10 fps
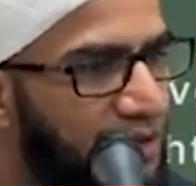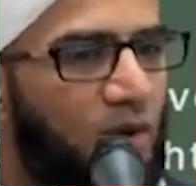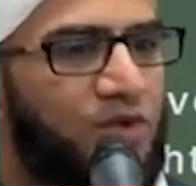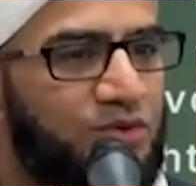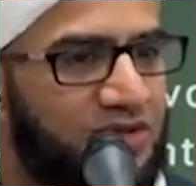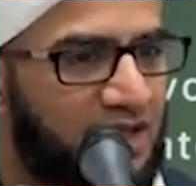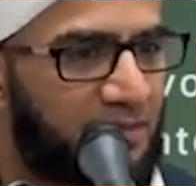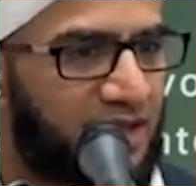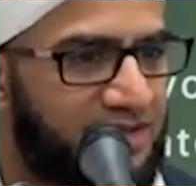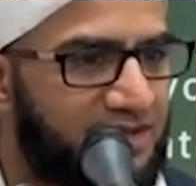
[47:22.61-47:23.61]
The one who
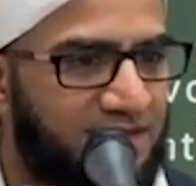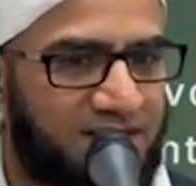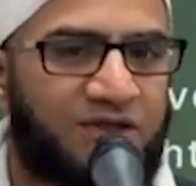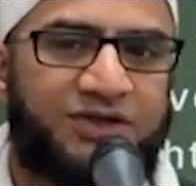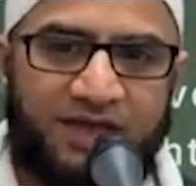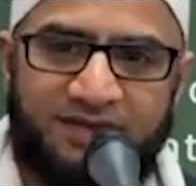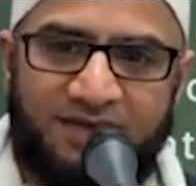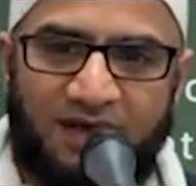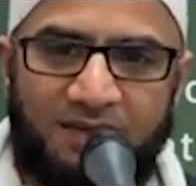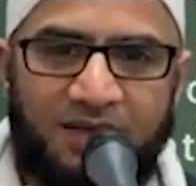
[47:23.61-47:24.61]
commences,
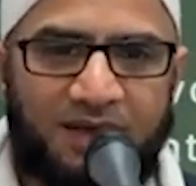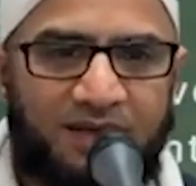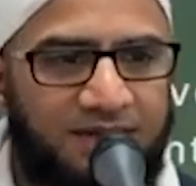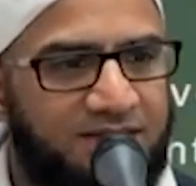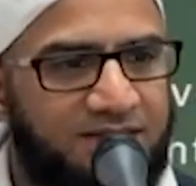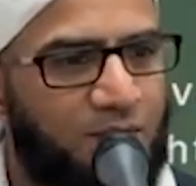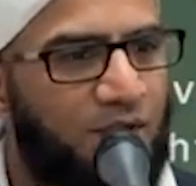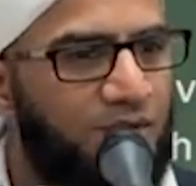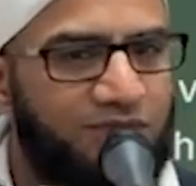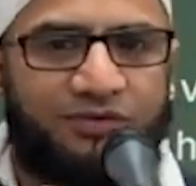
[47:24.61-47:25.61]
initiates salam, is
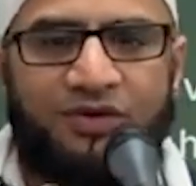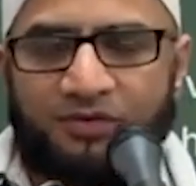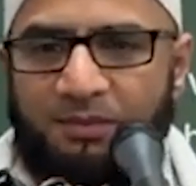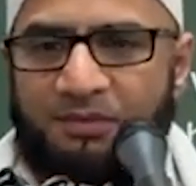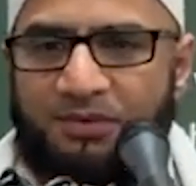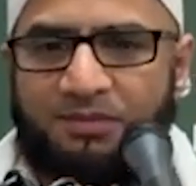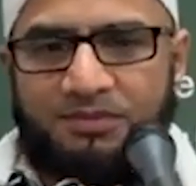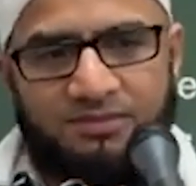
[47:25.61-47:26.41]
the one who's free from